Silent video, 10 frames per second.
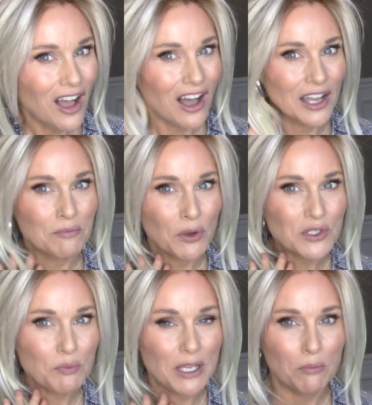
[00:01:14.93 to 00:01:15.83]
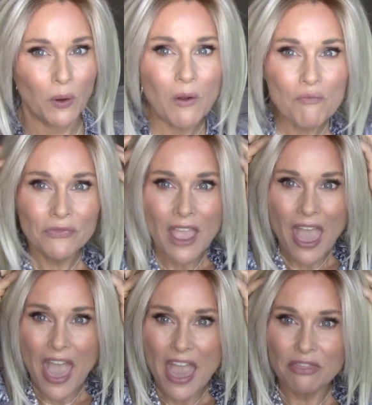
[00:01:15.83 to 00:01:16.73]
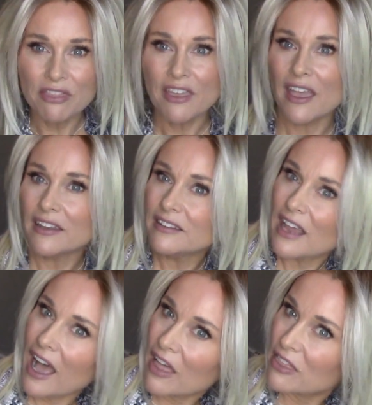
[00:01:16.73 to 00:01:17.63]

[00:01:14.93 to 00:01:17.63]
on most people. And then uh,